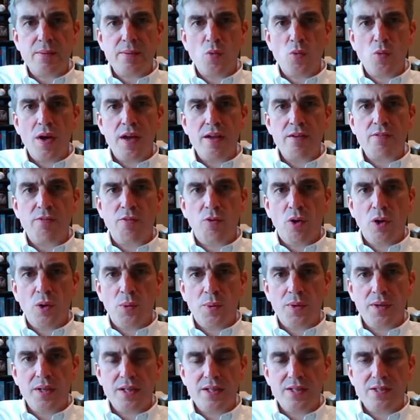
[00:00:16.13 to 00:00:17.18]
some way
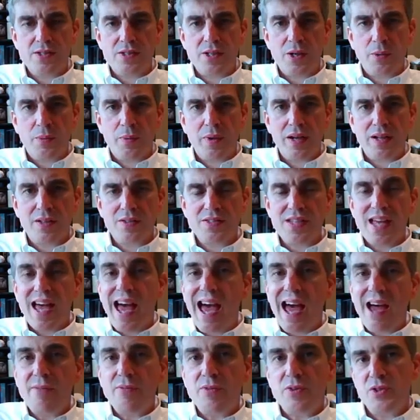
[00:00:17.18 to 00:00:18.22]
forward, and so Reynolds
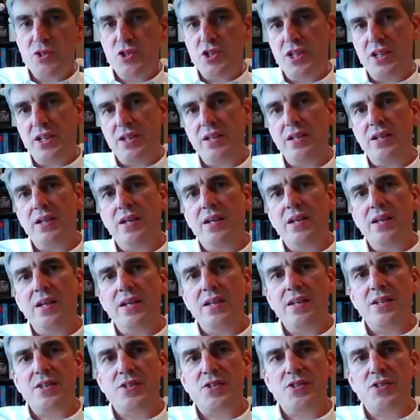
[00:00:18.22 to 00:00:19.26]
averaging
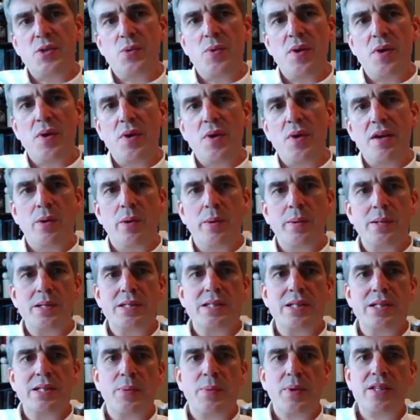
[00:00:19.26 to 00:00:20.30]
is the way
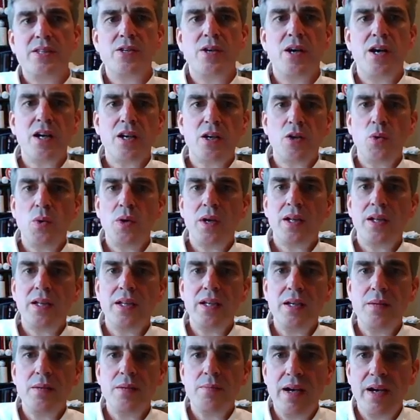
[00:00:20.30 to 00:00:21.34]
forward. So we're going to talk
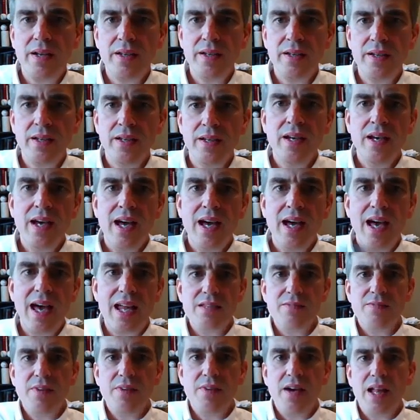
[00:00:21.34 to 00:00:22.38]
quickly about how
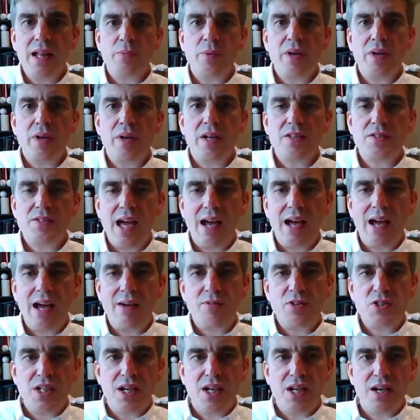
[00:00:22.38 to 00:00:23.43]
to develop Reynolds
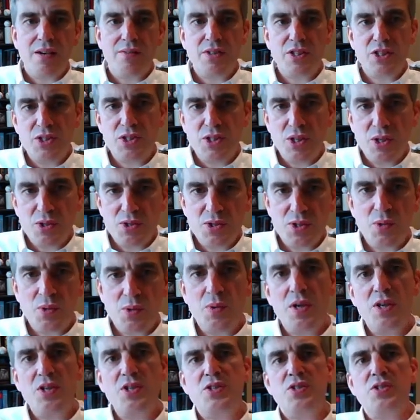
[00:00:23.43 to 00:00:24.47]
average Navier-Stokes
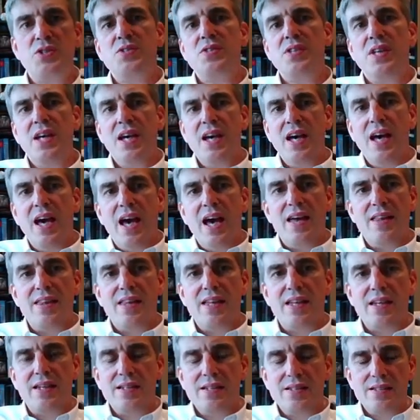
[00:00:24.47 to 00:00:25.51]
equations, and
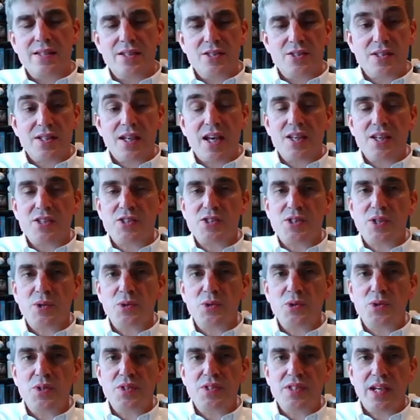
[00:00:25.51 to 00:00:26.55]
then discuss
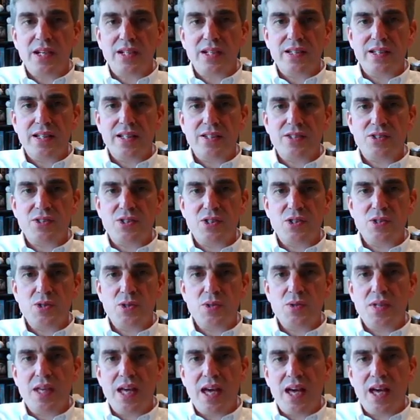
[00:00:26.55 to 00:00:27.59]
solution techniques to
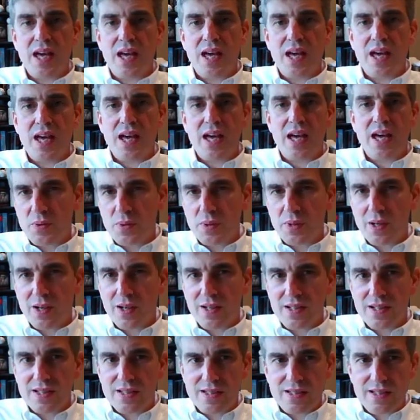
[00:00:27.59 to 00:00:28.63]
do that with
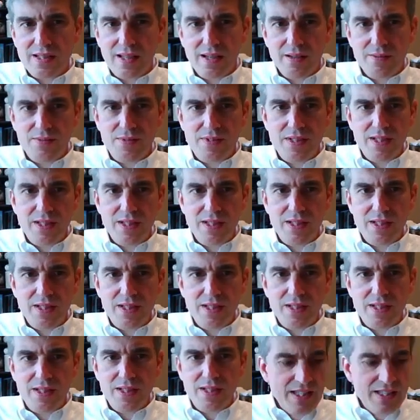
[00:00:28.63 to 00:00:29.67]
regard to CFD,
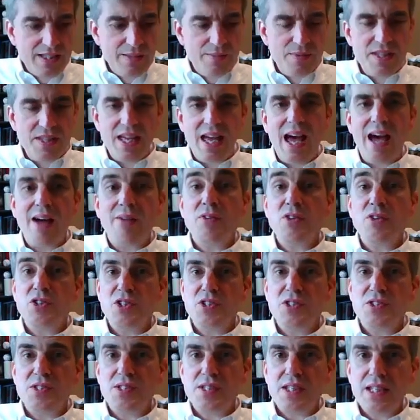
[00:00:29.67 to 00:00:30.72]
some of the
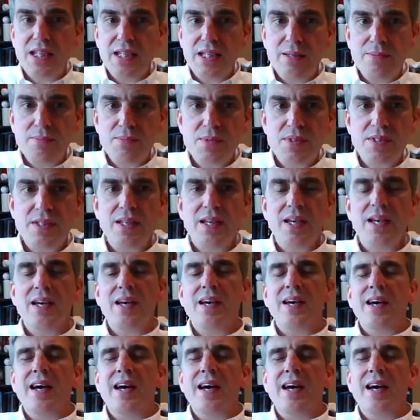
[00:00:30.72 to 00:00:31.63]
averaging schemes.